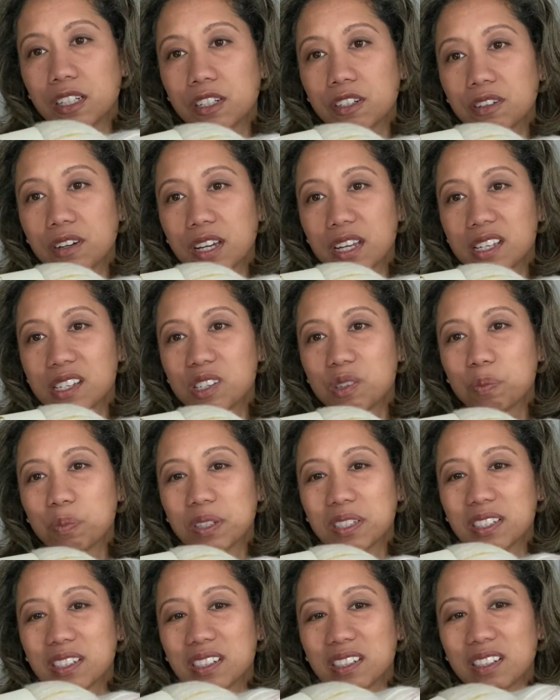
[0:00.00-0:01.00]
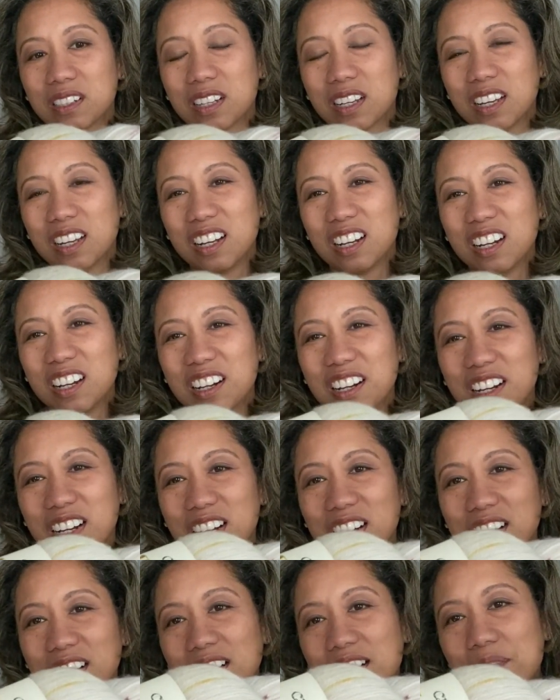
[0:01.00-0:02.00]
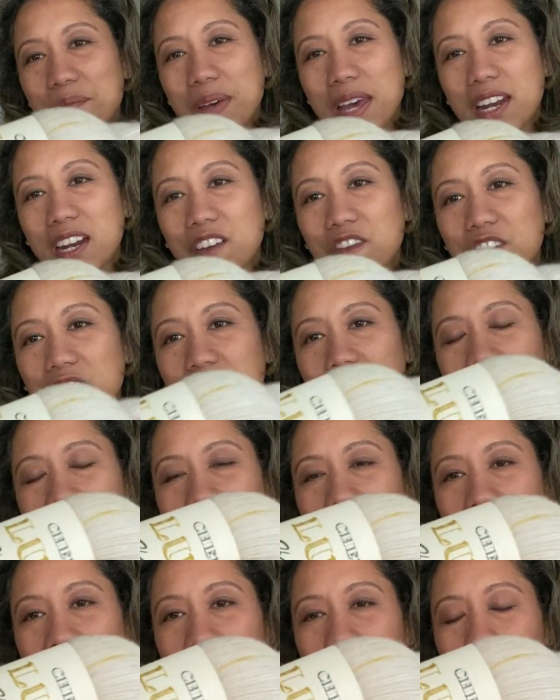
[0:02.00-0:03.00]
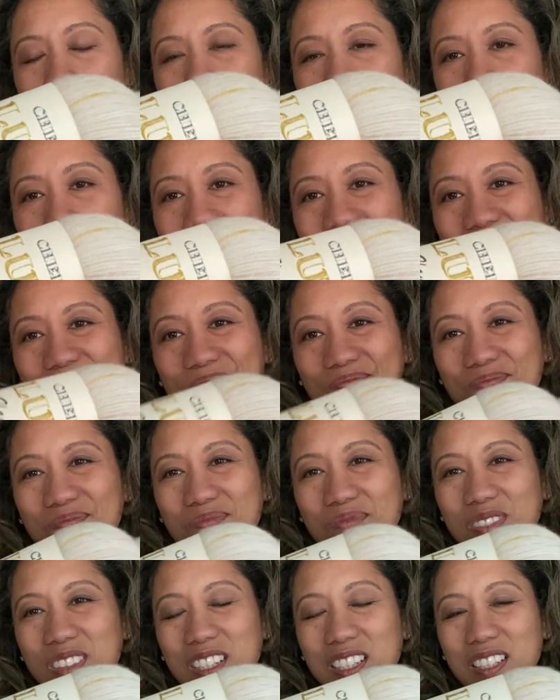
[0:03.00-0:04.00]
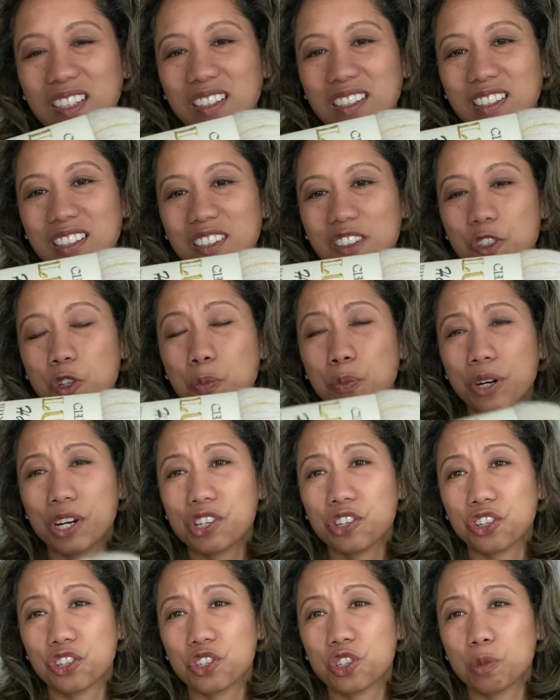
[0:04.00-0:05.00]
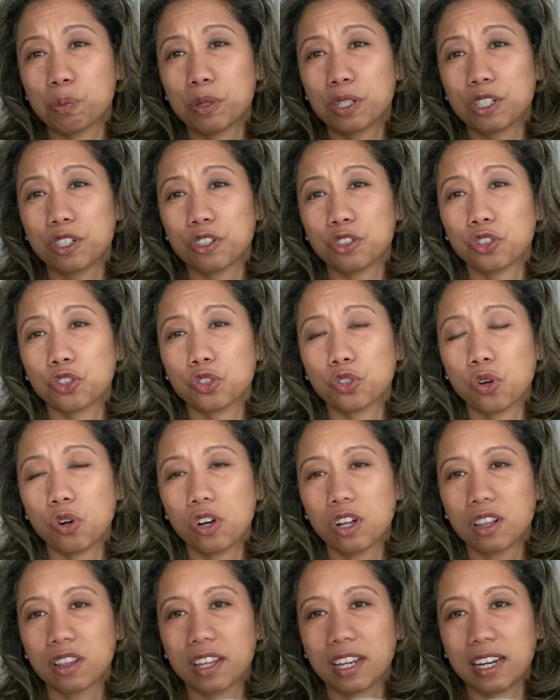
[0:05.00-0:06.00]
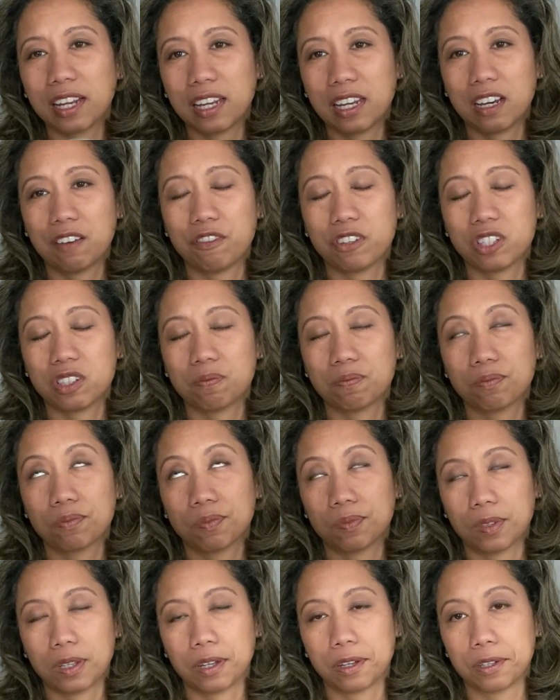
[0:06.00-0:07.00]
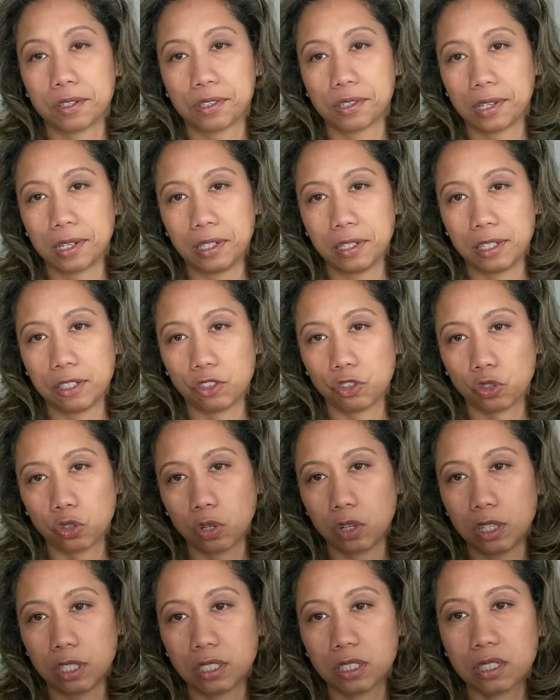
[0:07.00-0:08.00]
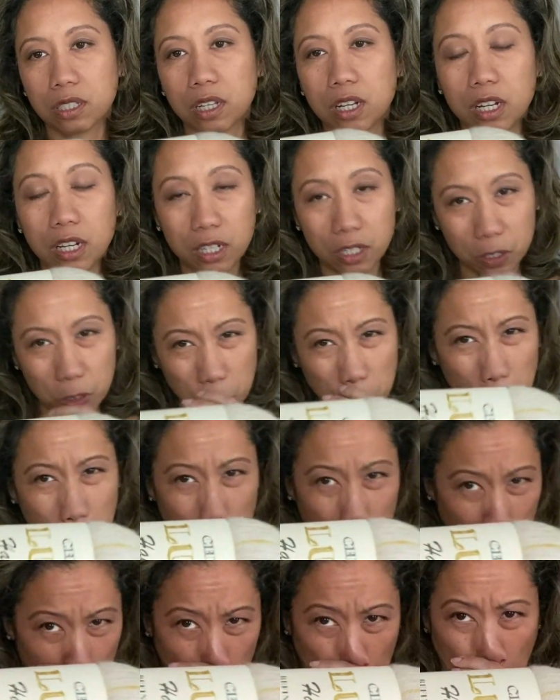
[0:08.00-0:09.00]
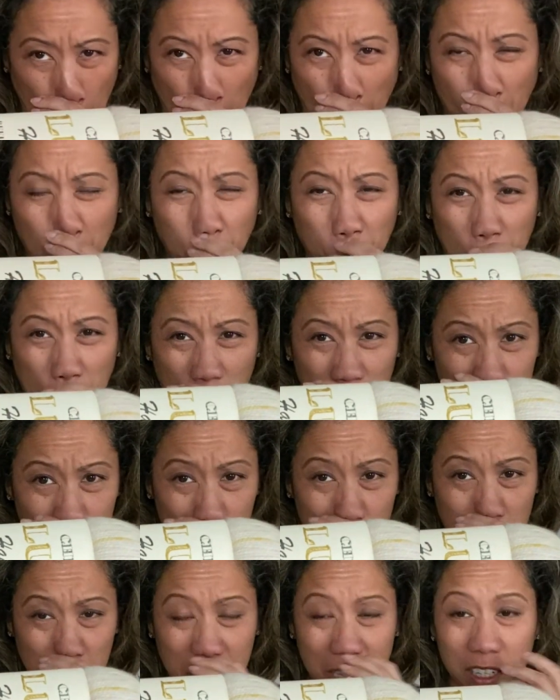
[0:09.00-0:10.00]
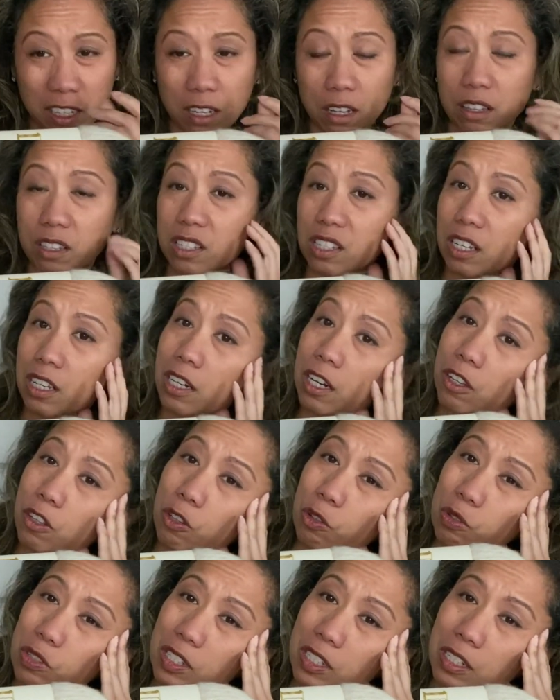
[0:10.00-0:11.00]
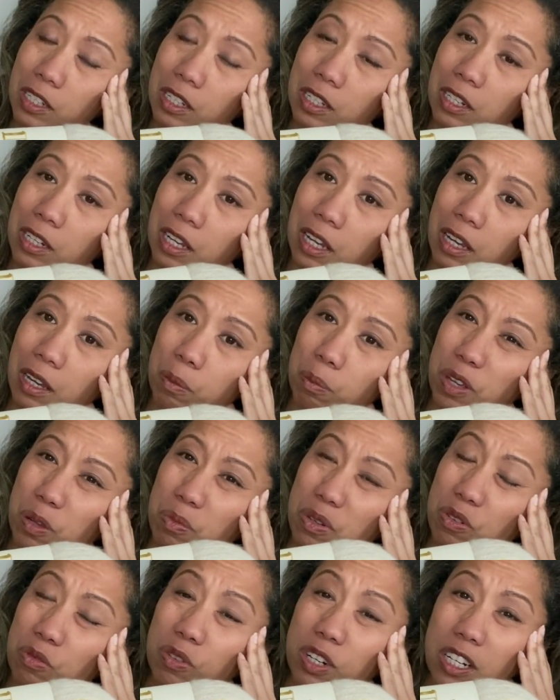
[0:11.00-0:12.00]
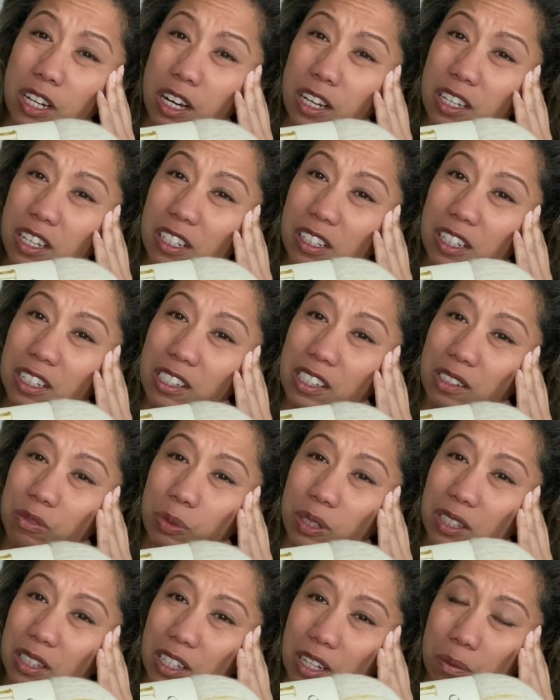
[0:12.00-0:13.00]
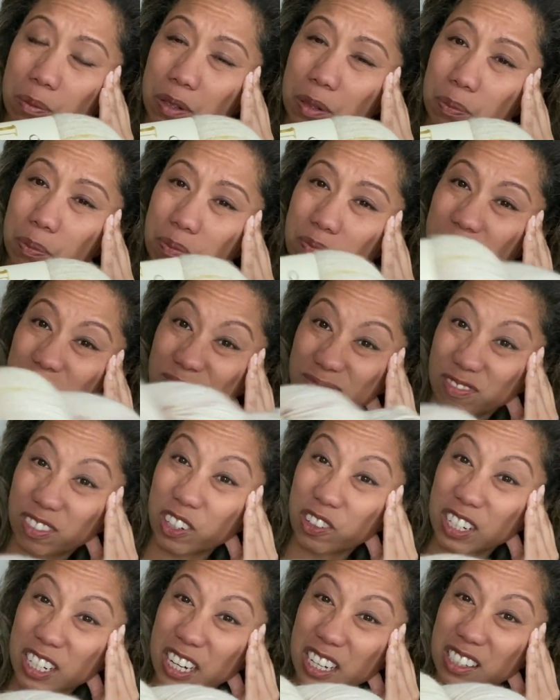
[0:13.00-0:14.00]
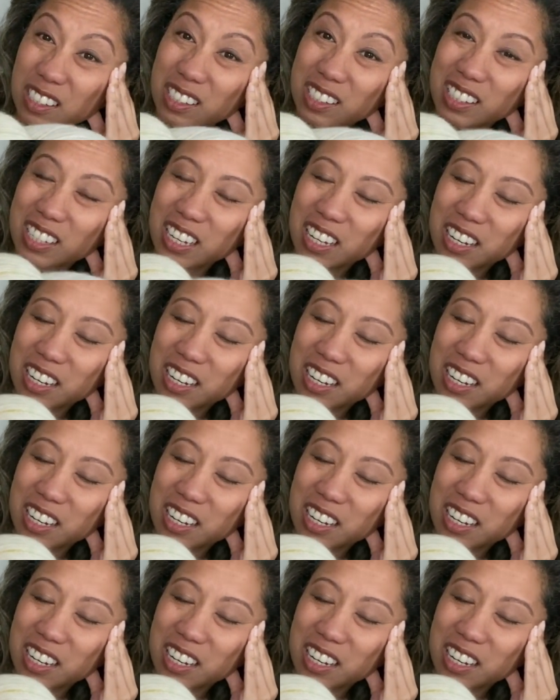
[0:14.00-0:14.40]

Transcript: craze, but oh man, I feel it's like too precious to put in a shawl that I have a gazillion shawls. So I would love to get another skein and use it in a maybe ranunculus. Wouldn't that be very nice?